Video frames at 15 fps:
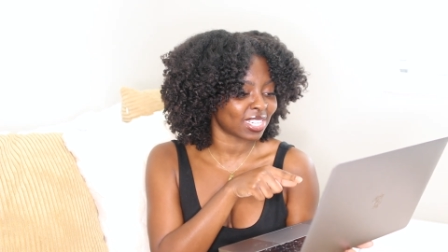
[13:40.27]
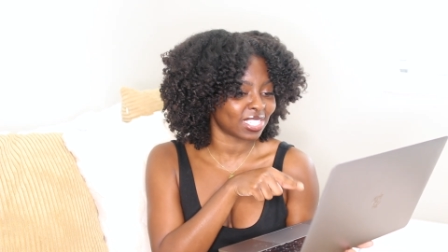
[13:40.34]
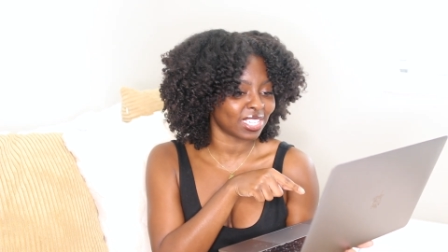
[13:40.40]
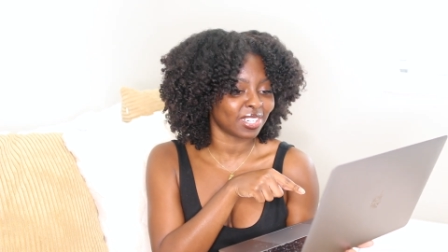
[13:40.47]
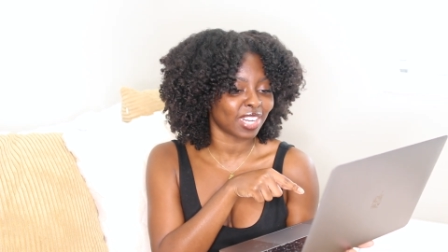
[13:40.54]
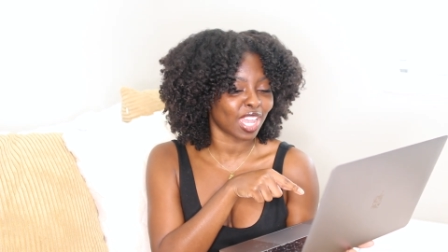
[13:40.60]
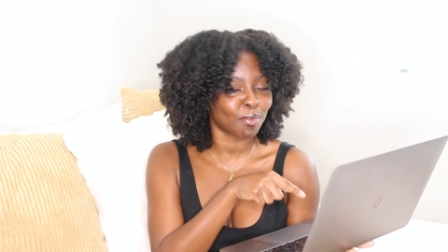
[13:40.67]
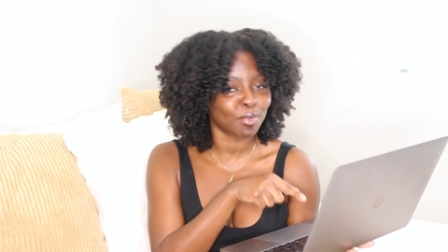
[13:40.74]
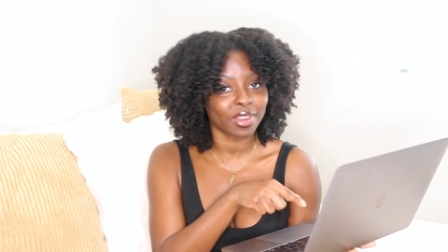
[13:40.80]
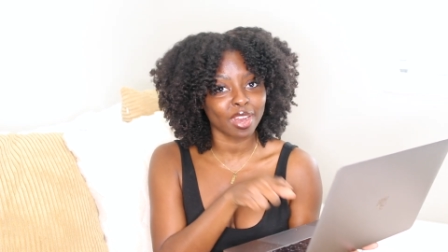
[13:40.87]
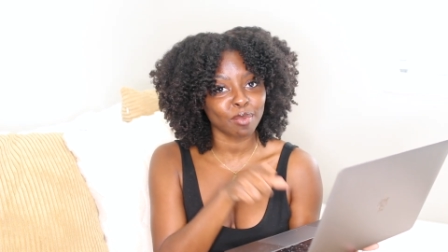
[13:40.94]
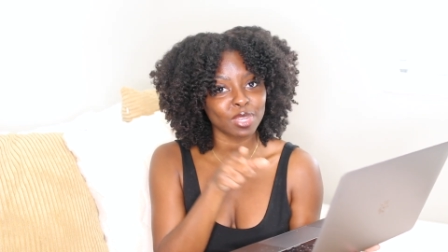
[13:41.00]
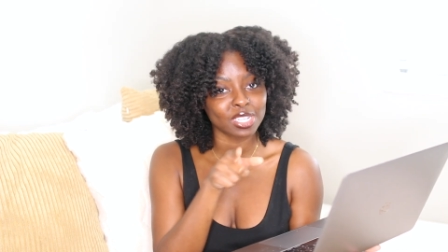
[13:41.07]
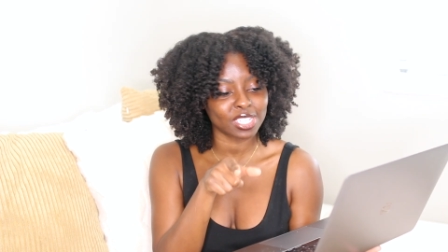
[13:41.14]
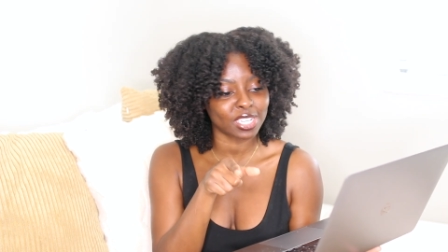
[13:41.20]
I see your name here.
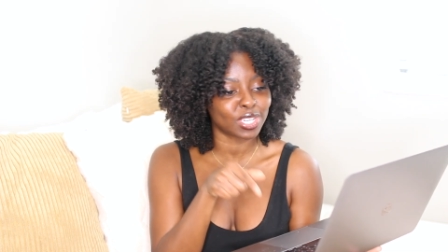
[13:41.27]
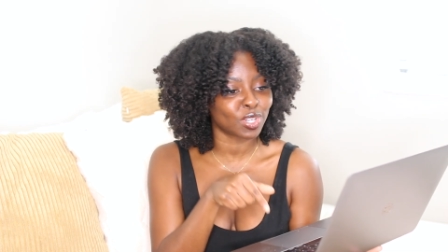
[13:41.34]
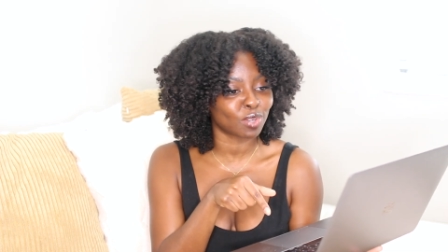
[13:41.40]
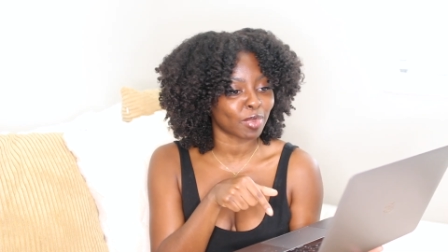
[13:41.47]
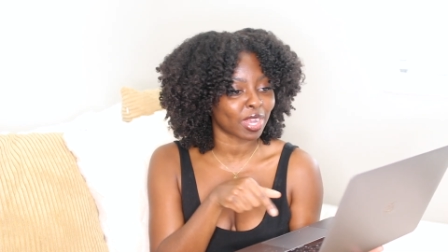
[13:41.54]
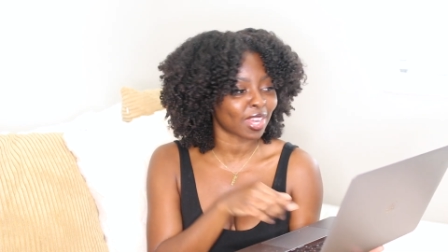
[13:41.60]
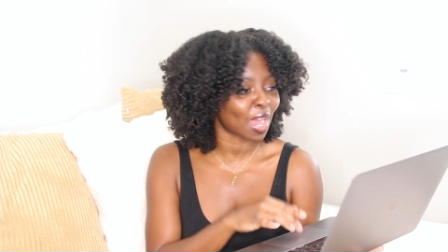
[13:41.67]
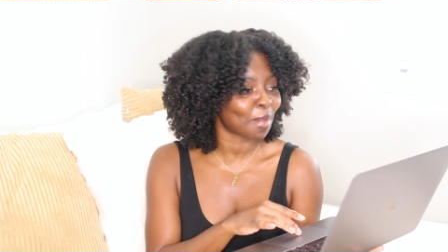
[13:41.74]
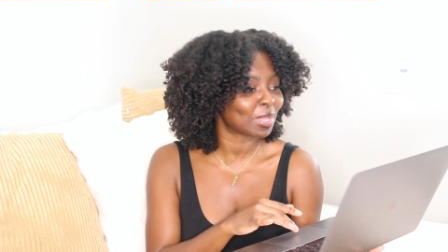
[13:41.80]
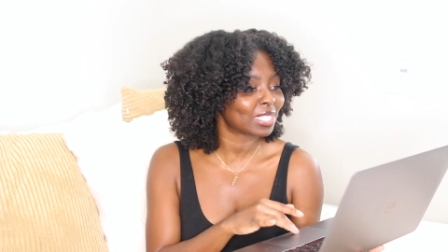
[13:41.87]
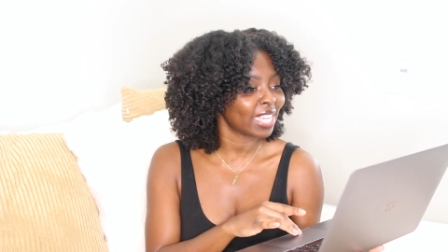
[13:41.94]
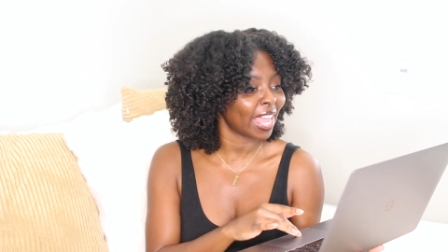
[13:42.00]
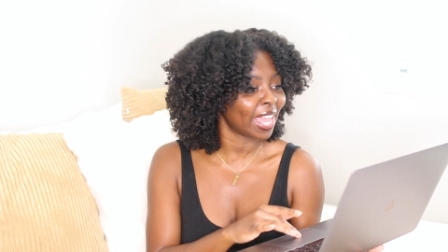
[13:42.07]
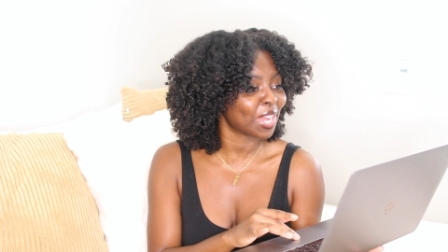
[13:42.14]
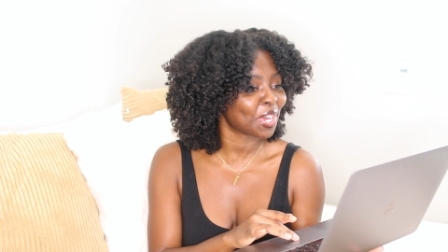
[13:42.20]
I've been seeing you in my
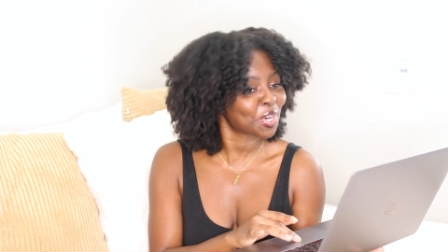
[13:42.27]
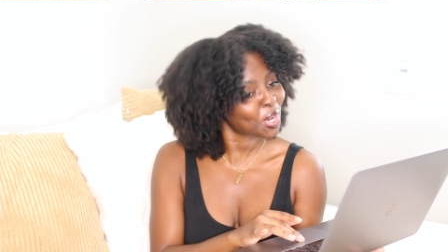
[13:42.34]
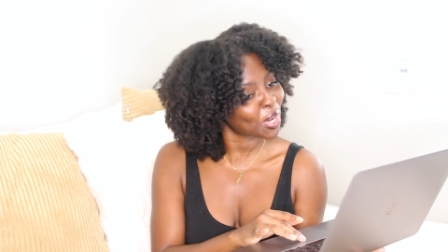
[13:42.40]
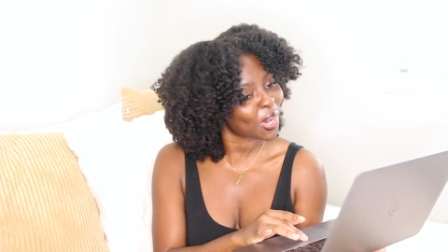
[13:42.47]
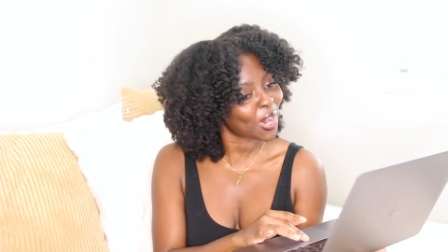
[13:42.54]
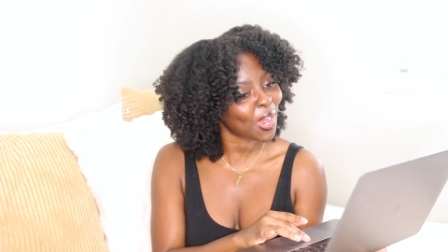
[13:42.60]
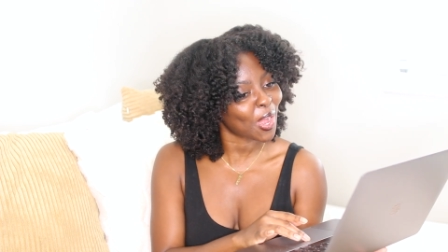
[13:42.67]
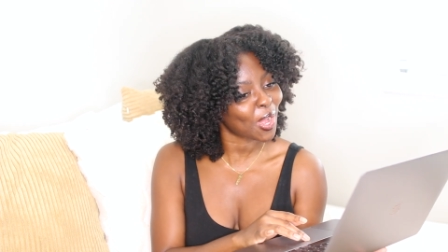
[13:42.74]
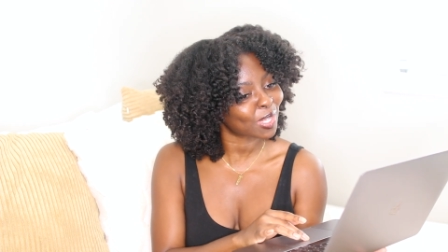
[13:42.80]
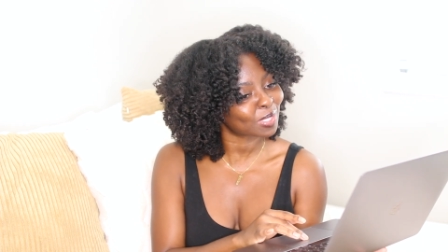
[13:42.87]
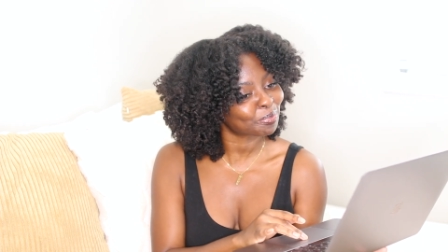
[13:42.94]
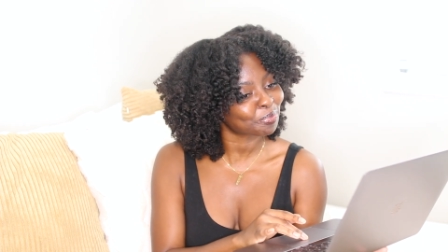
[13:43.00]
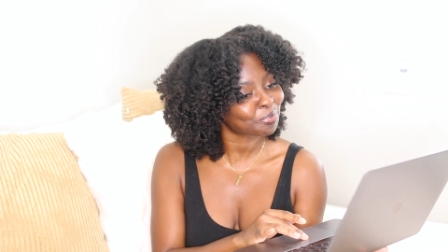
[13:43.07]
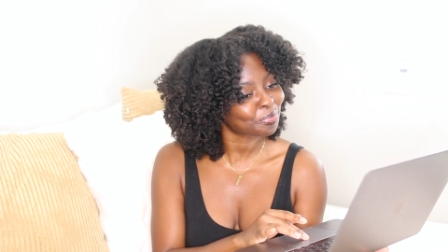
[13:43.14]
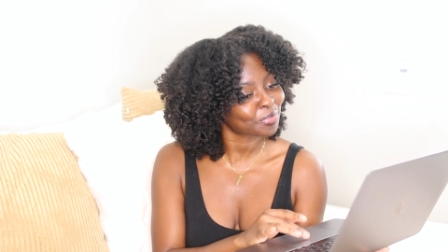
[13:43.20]
comments. Hey,
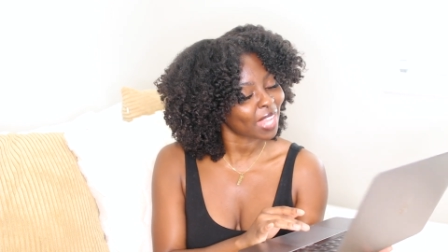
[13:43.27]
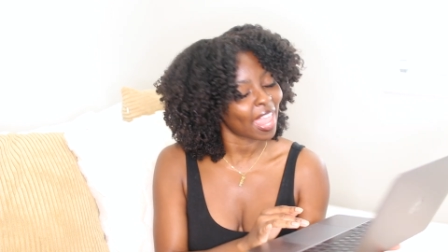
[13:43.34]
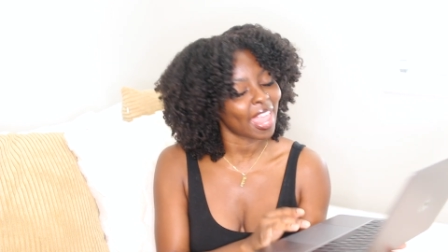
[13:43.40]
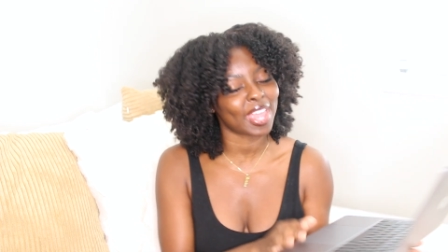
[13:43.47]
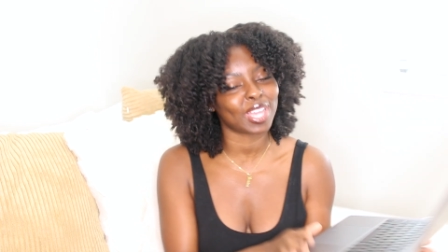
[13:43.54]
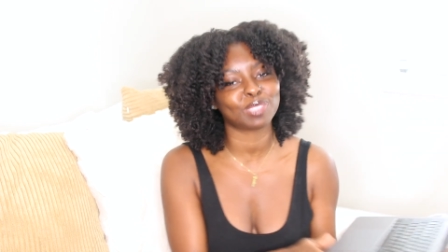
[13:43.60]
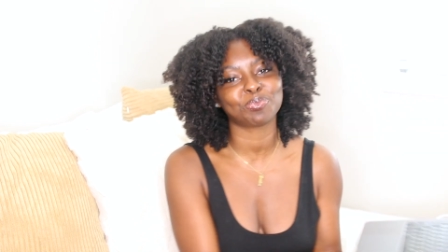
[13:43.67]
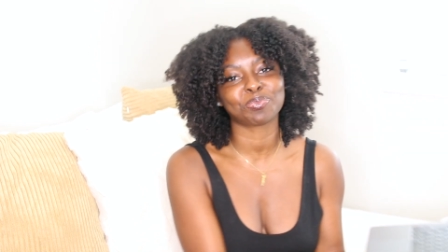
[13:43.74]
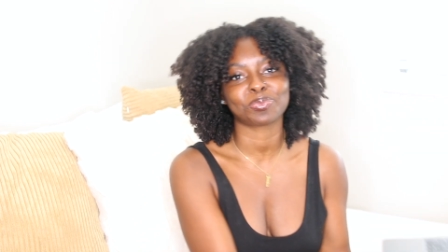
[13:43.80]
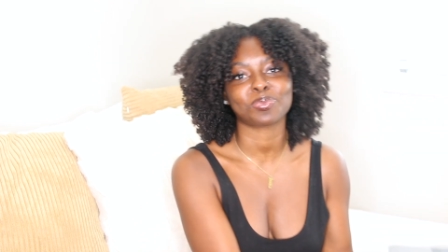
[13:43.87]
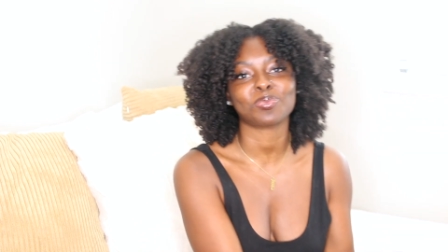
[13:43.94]
girl. Hey.